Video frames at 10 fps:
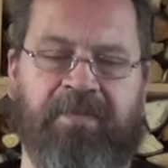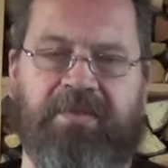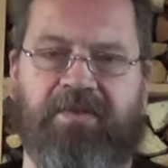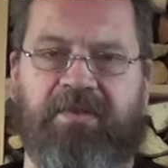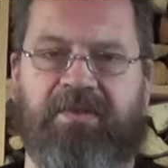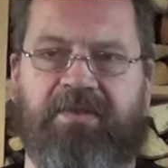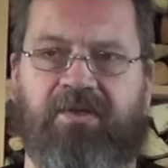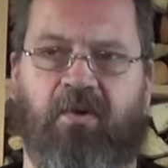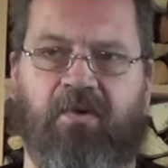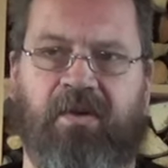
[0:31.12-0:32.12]
So there's
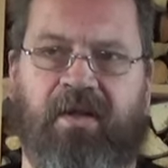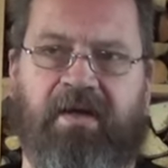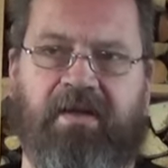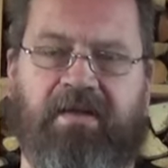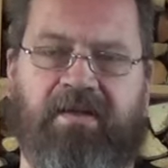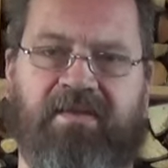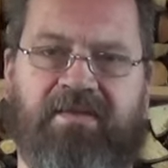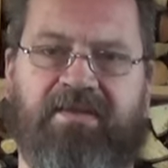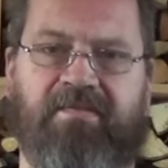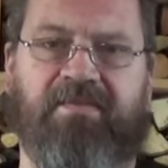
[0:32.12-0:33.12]
an old lady,
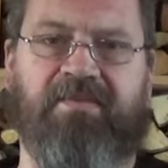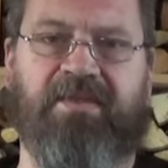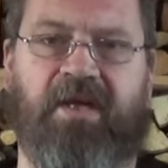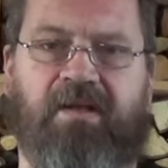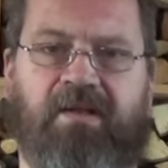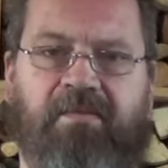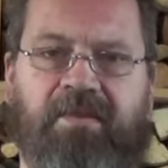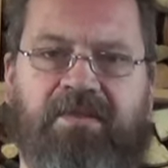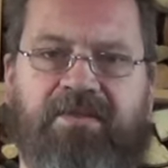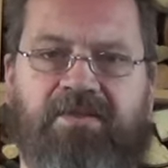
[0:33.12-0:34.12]
there's some
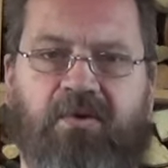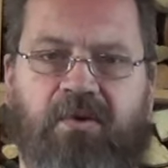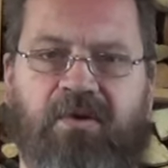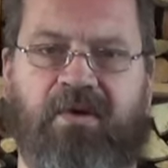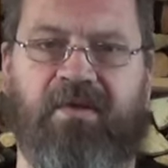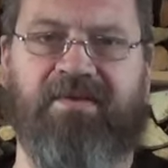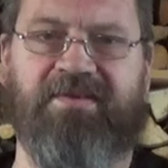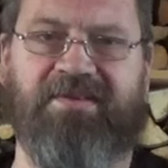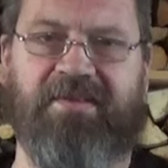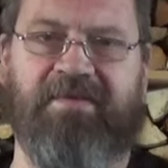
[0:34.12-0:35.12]
gentlemen talking,
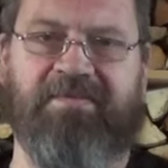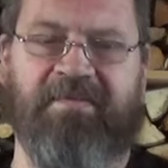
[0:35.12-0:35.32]
you see.